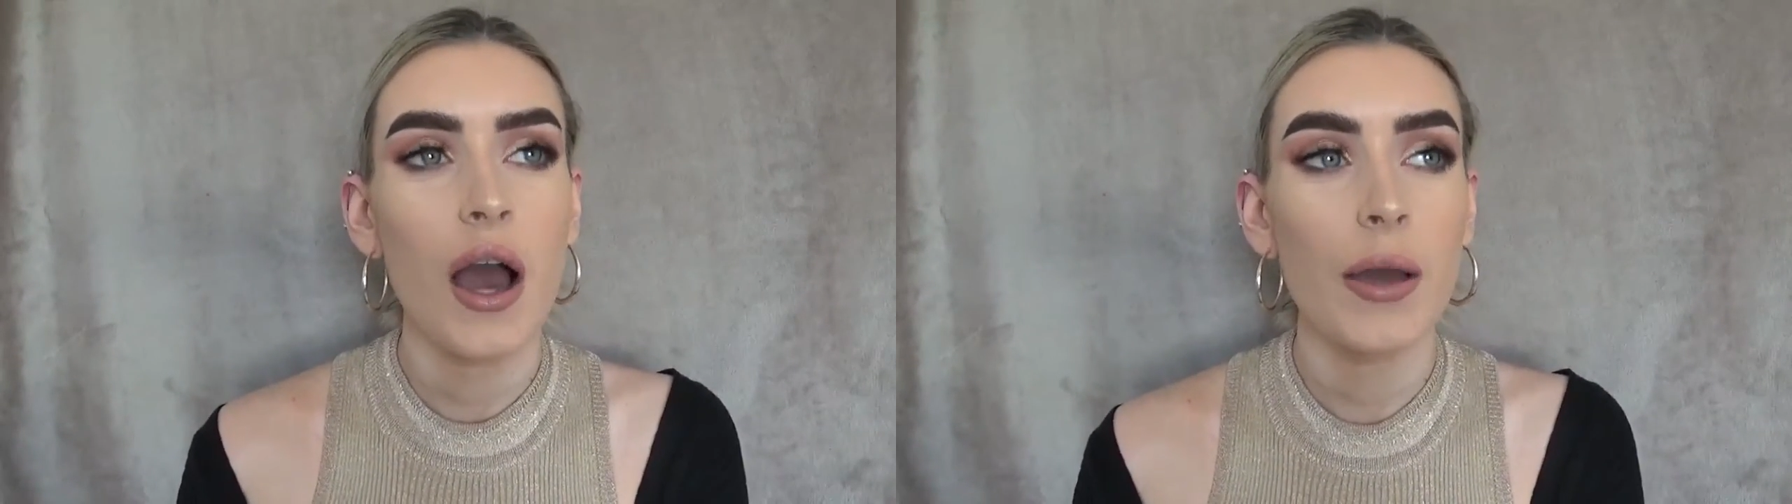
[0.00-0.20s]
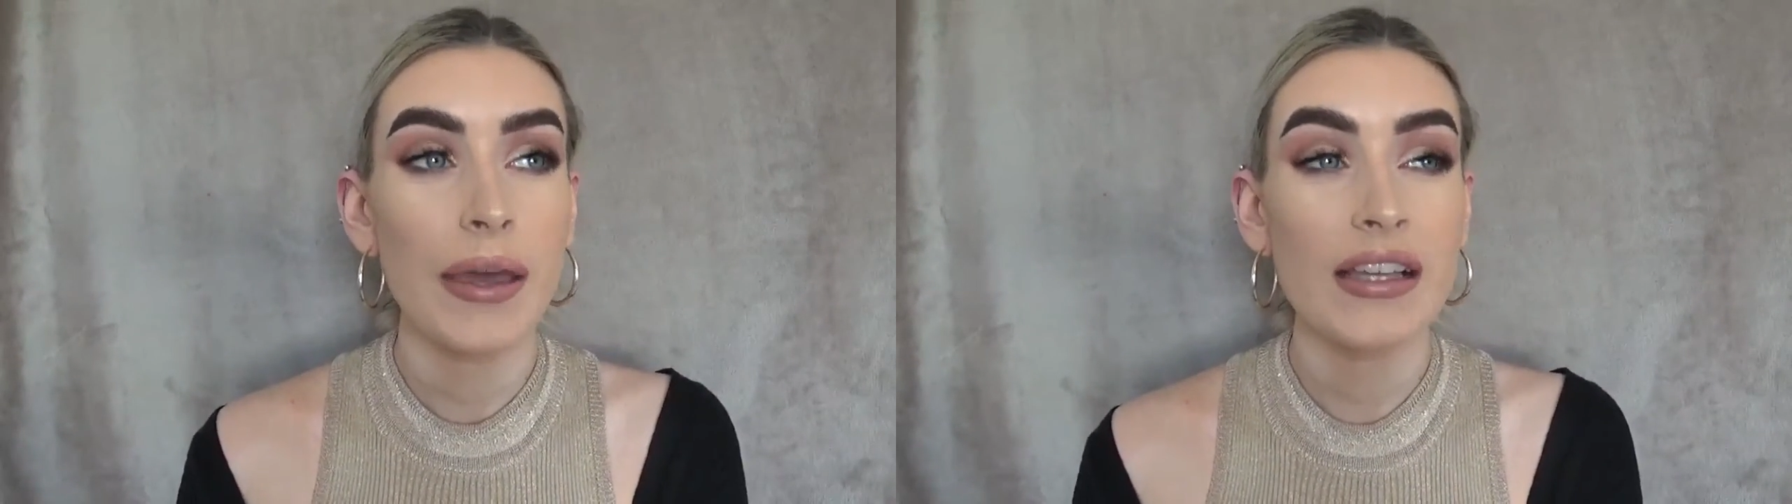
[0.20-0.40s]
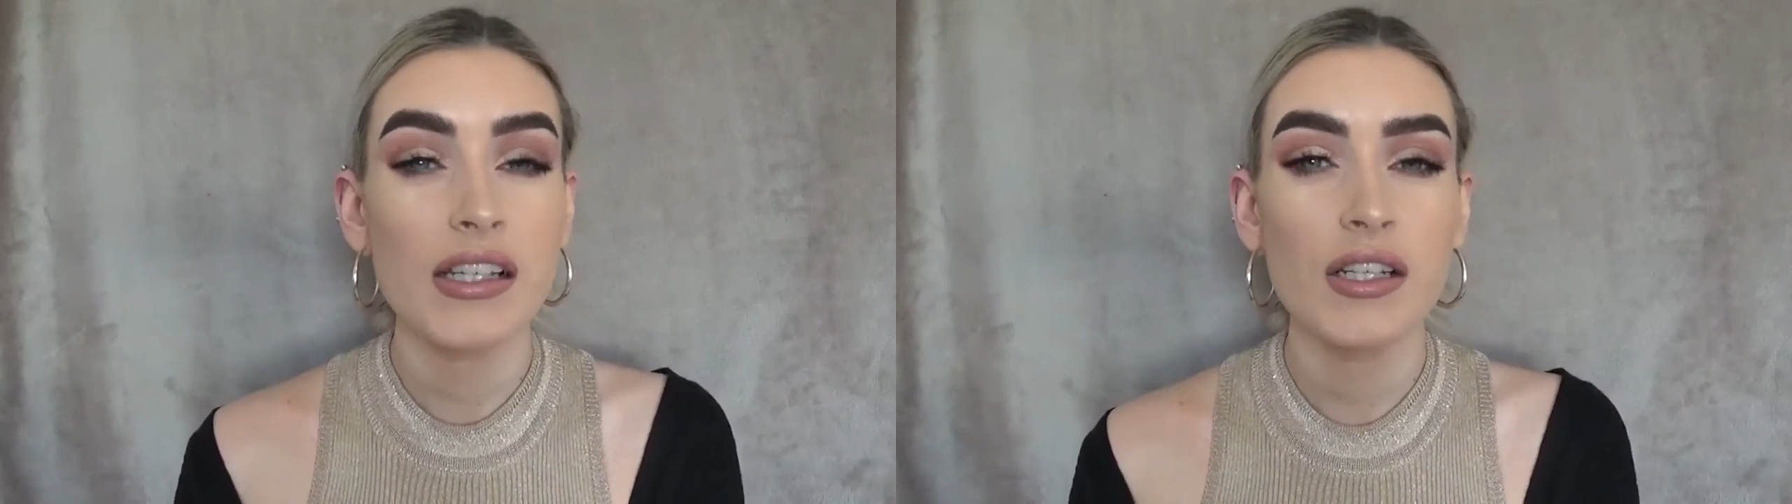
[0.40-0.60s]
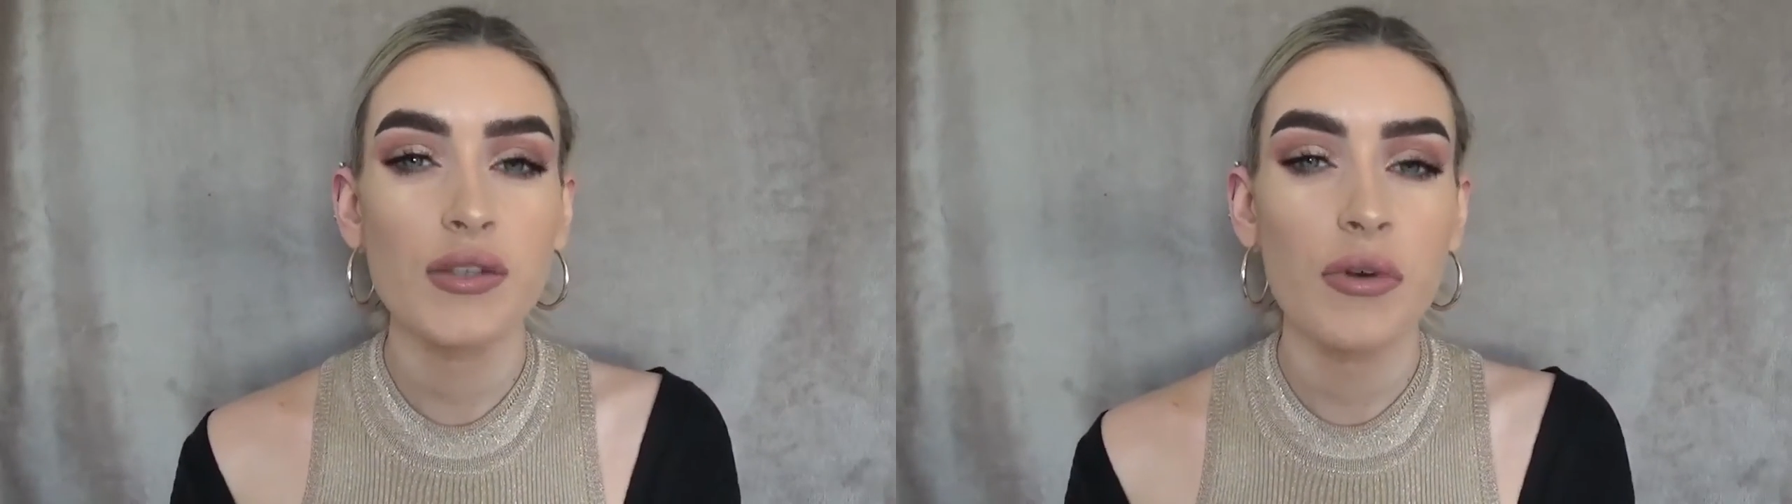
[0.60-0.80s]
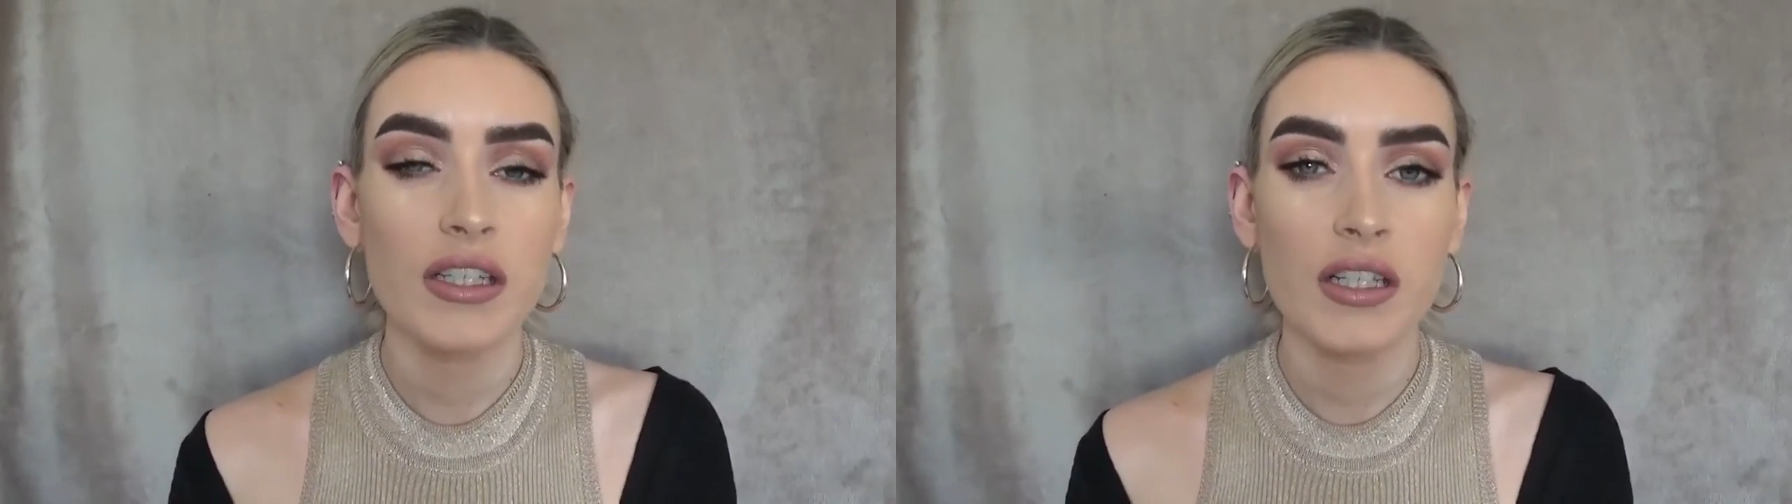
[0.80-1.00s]
I basically
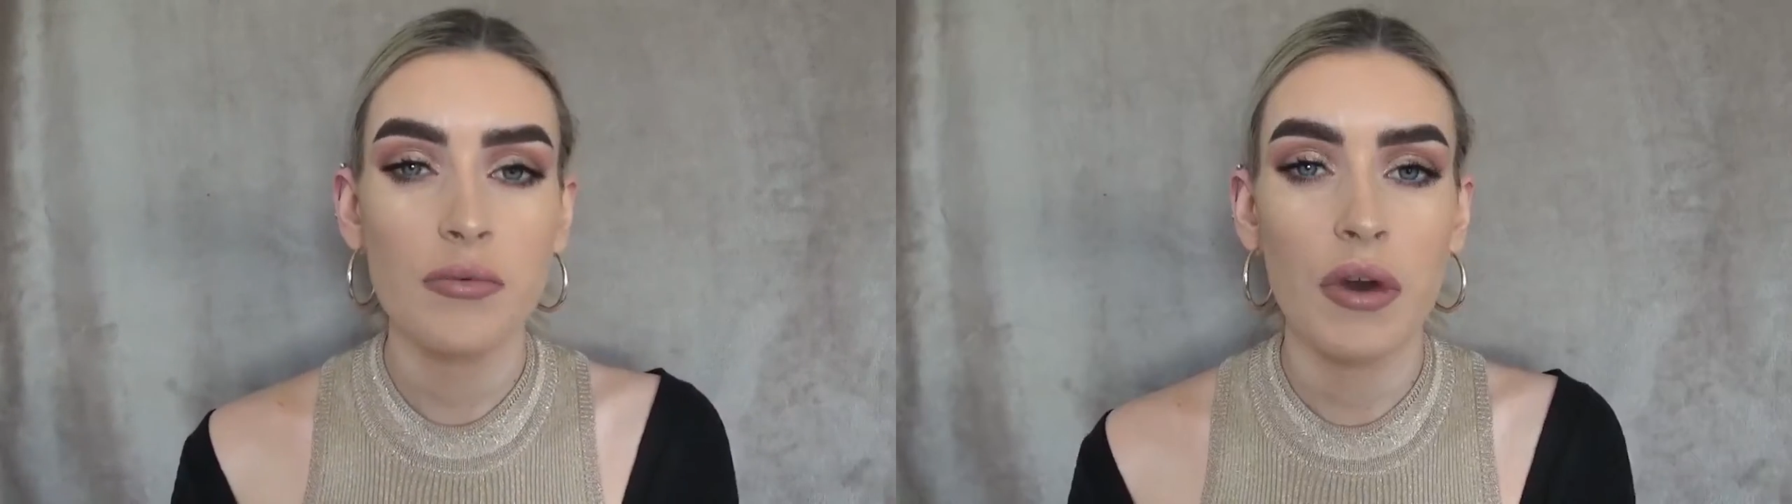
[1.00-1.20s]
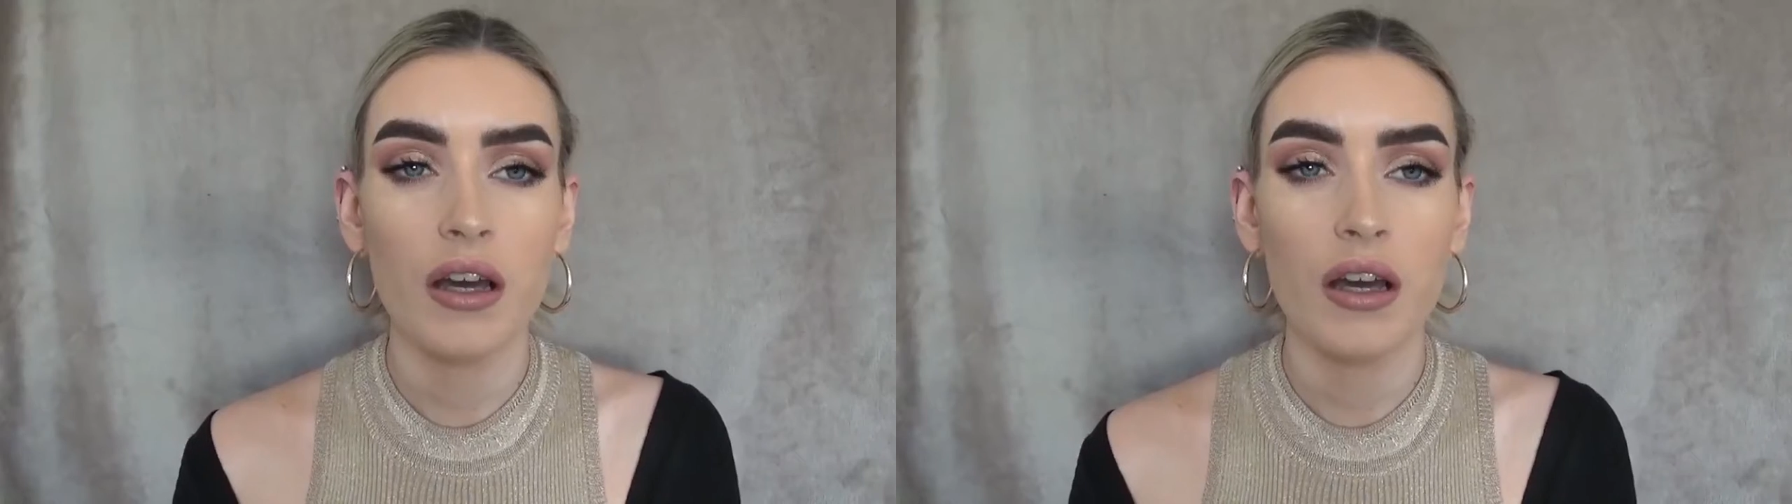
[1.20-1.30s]
just wanted to come